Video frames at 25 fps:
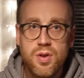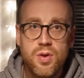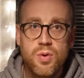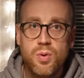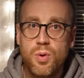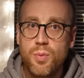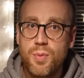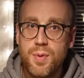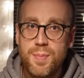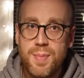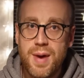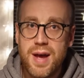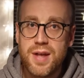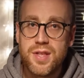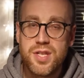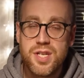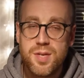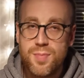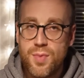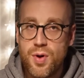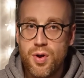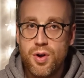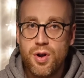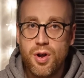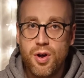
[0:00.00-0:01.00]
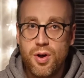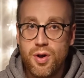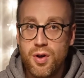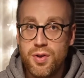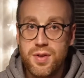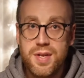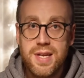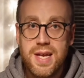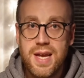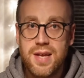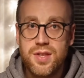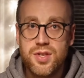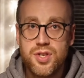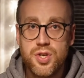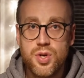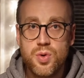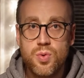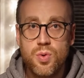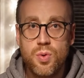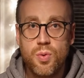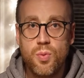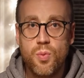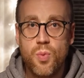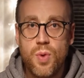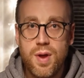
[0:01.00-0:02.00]
we'll be back tomorrow on day
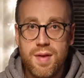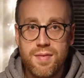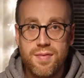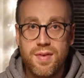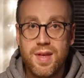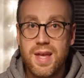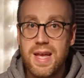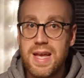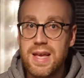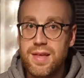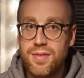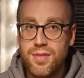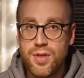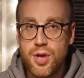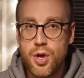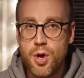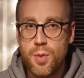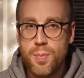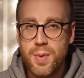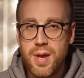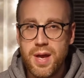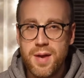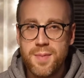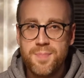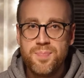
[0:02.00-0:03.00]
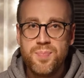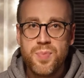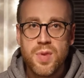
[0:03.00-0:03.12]
2 with Ethiopia.